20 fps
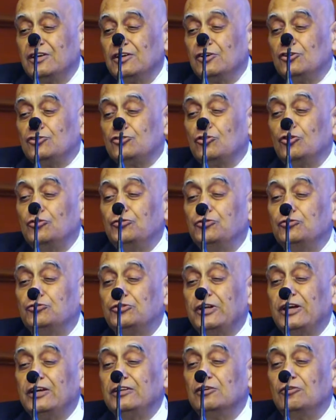So if you
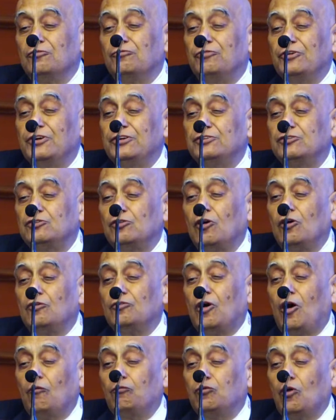take the width
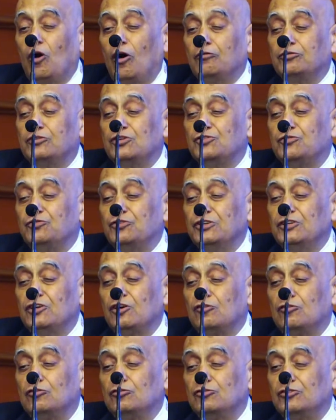of this vena
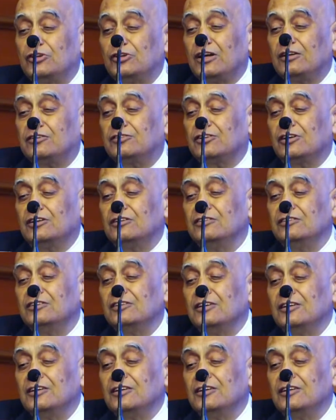contracta,